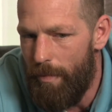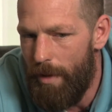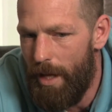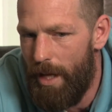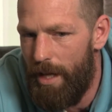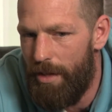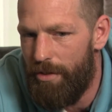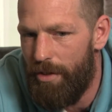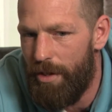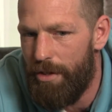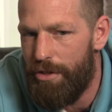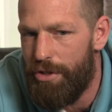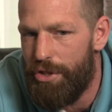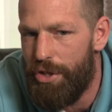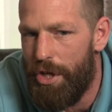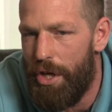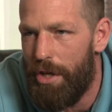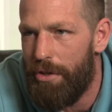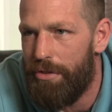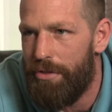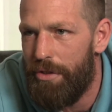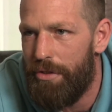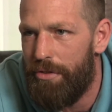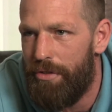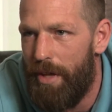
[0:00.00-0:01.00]

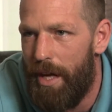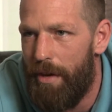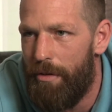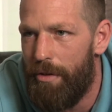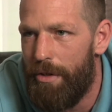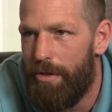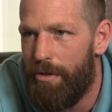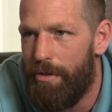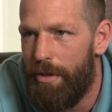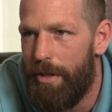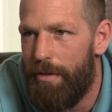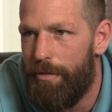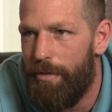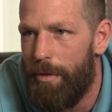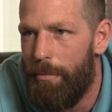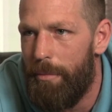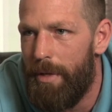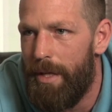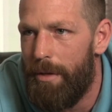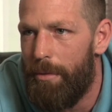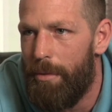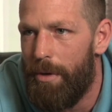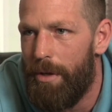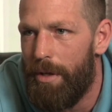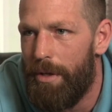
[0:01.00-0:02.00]
uncharted territory for
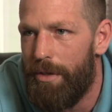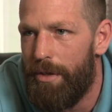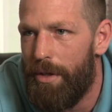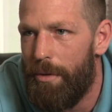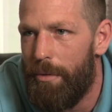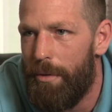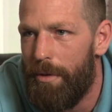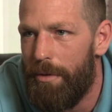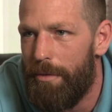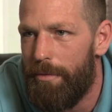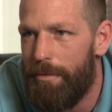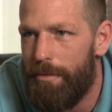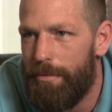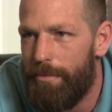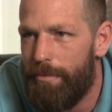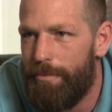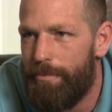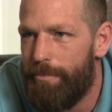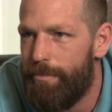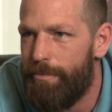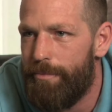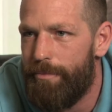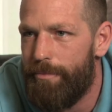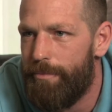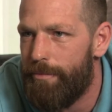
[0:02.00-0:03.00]
me, where I
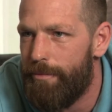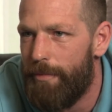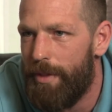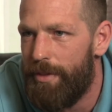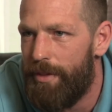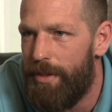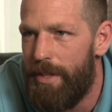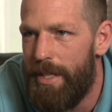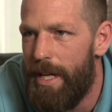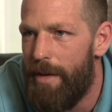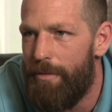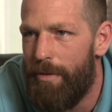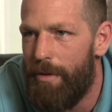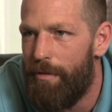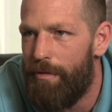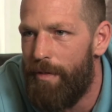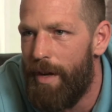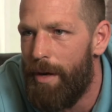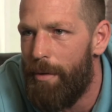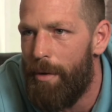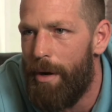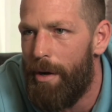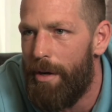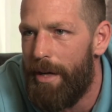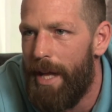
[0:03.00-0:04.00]
never
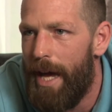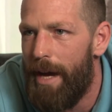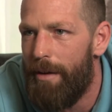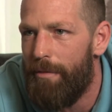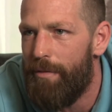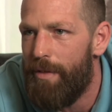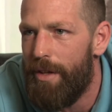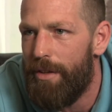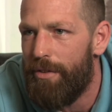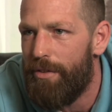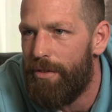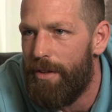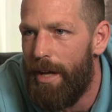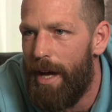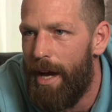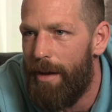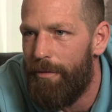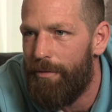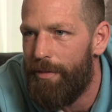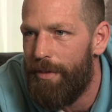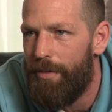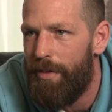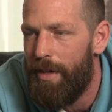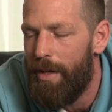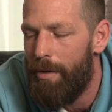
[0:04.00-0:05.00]
felt I'd have this to have
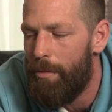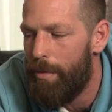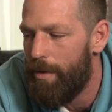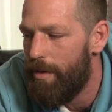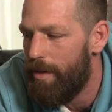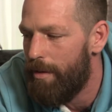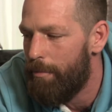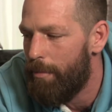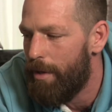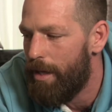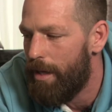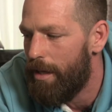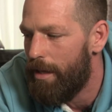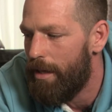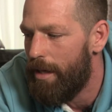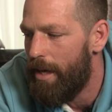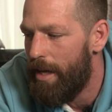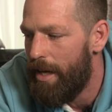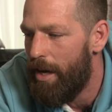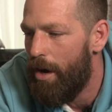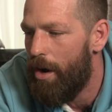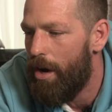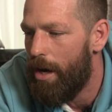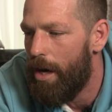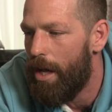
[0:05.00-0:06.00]
to deal with him
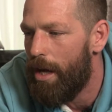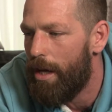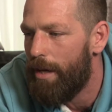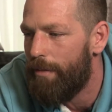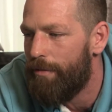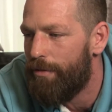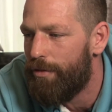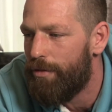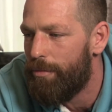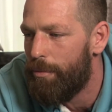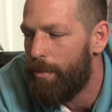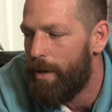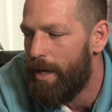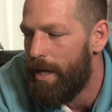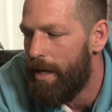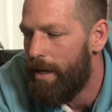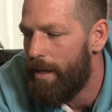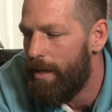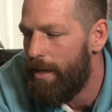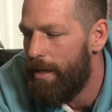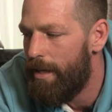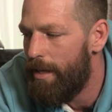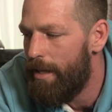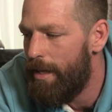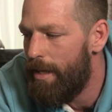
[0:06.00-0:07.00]
in our lives, where
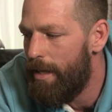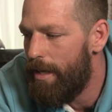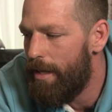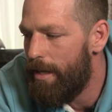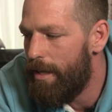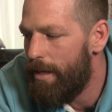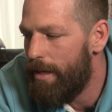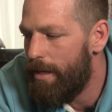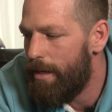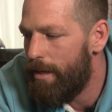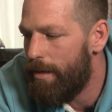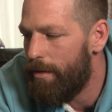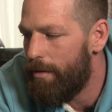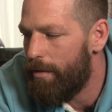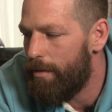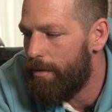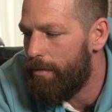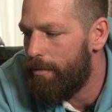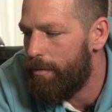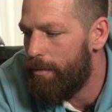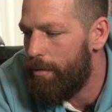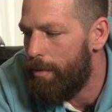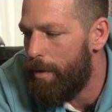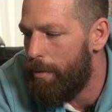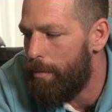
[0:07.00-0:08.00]

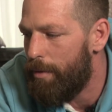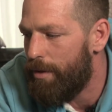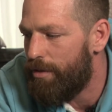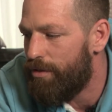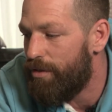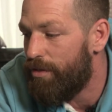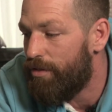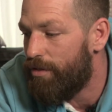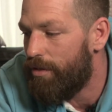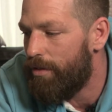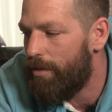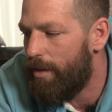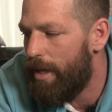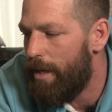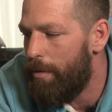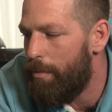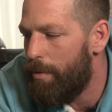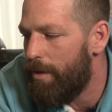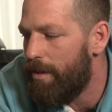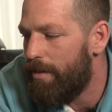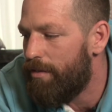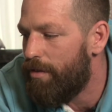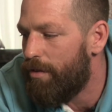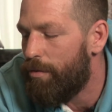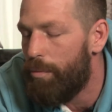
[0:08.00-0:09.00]
he
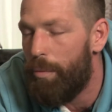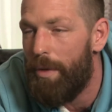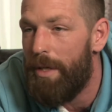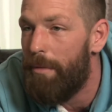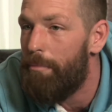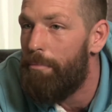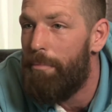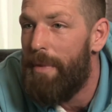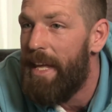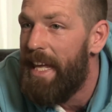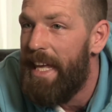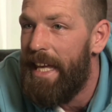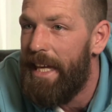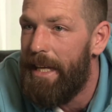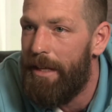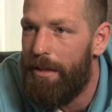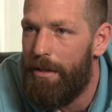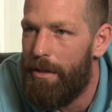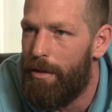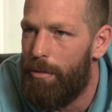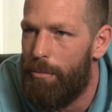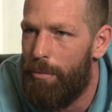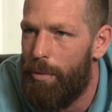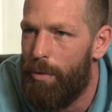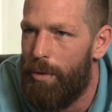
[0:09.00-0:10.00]
wouldn't be here
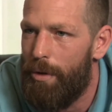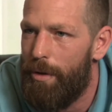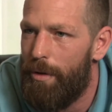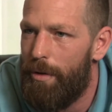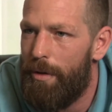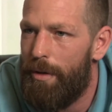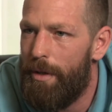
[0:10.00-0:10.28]
no more.